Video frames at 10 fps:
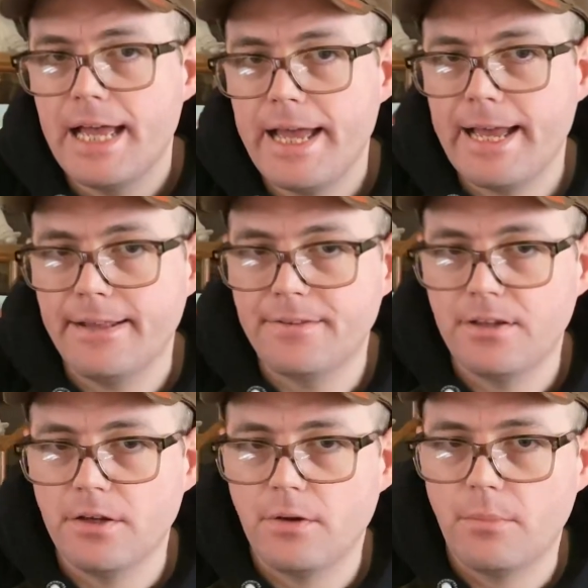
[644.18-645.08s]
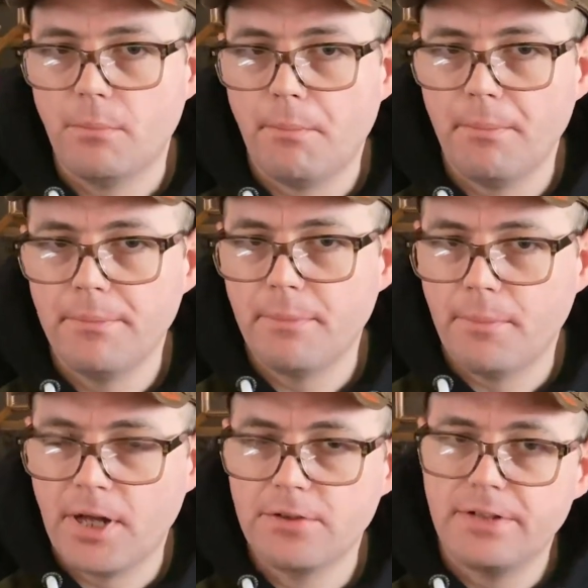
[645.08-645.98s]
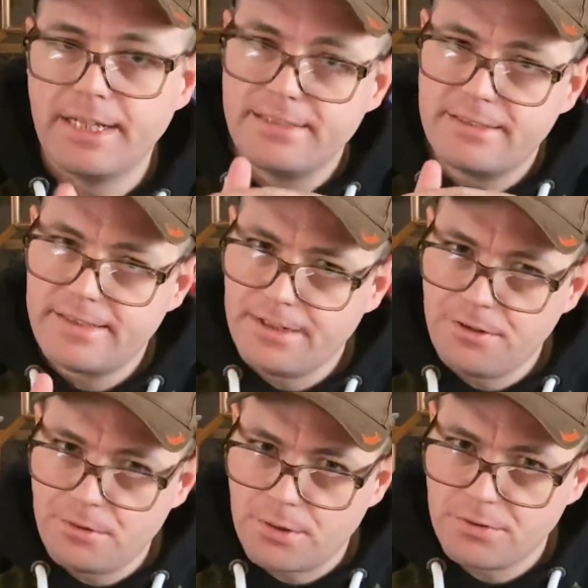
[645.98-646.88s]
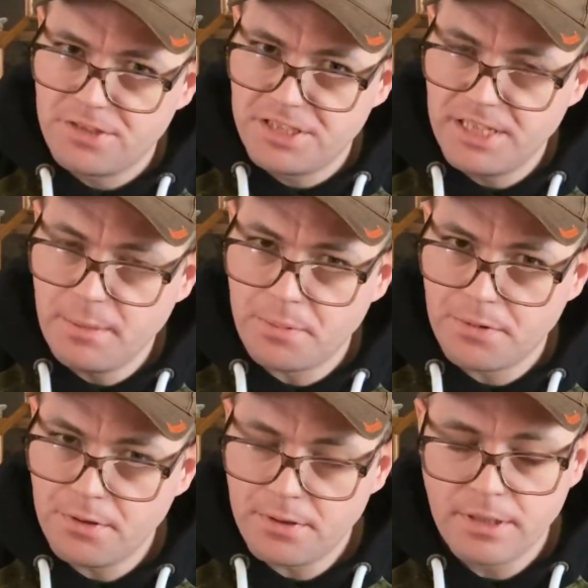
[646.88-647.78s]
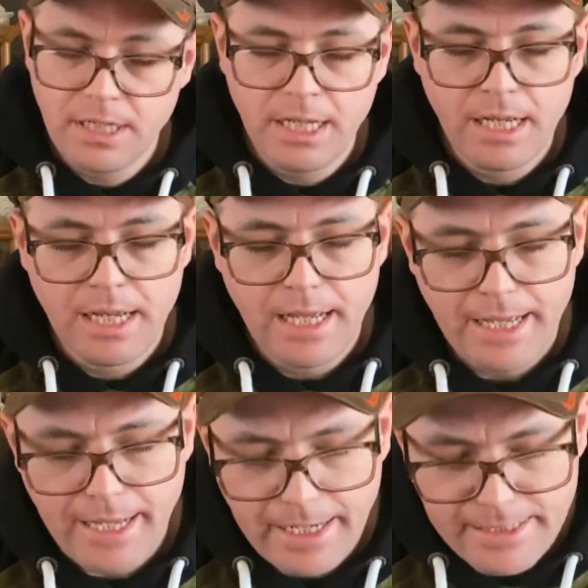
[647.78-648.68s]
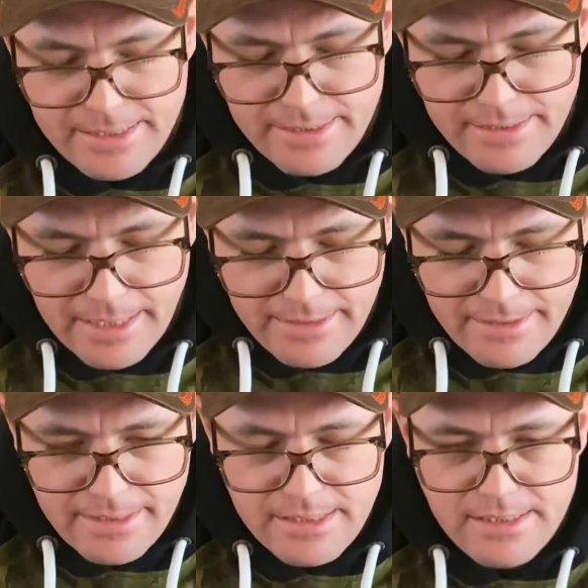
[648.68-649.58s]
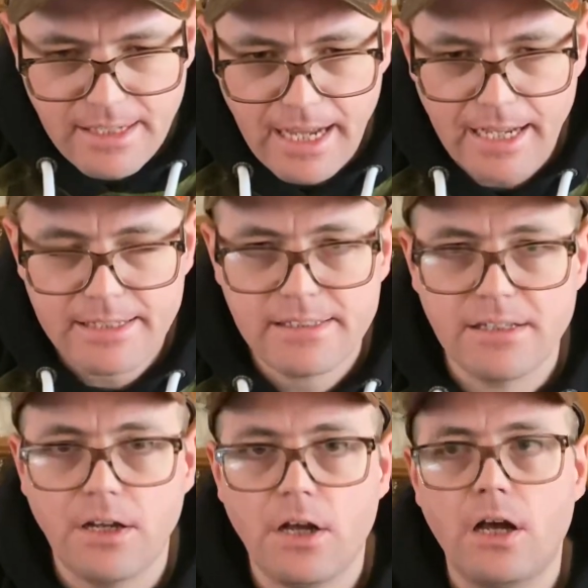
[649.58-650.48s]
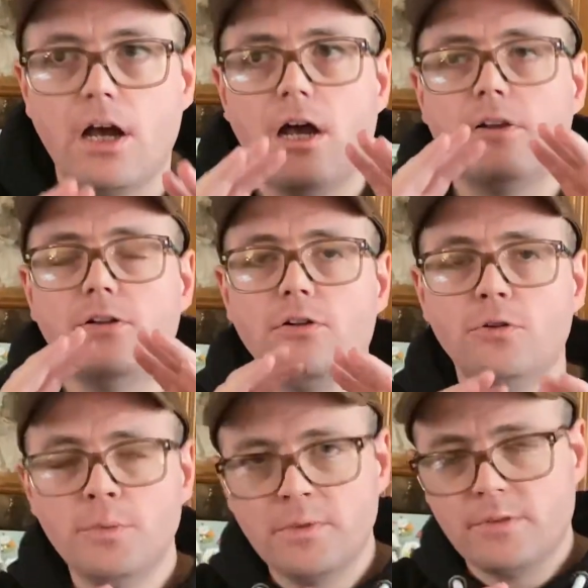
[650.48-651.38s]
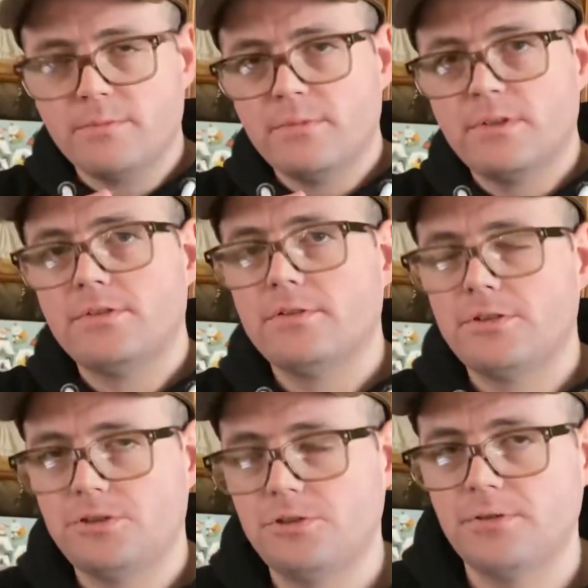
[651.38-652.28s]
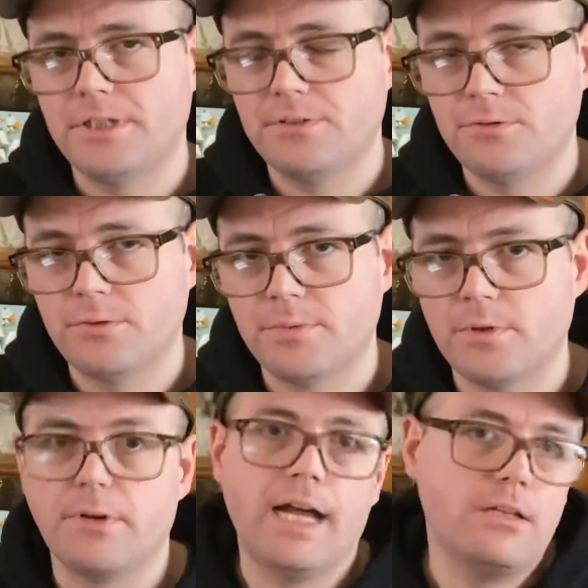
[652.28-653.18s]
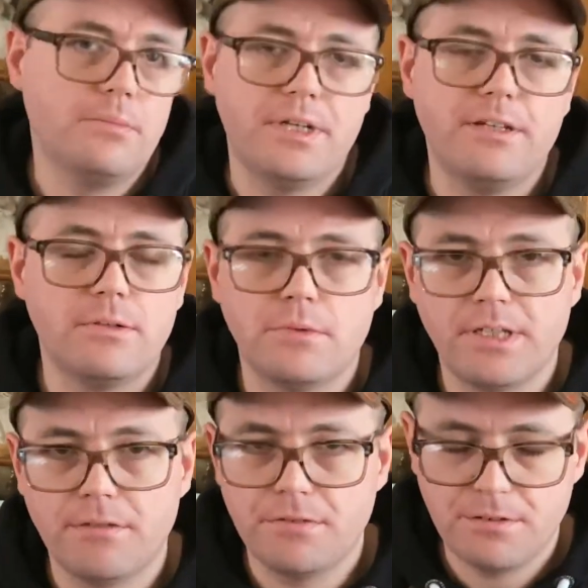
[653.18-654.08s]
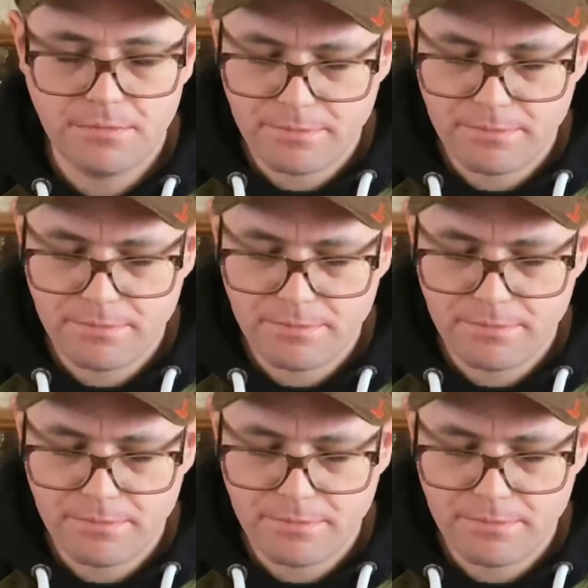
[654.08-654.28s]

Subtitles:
and the model that's 10 euros cheaper is that this has an aluminum shooting tube, or aluminium, whatever,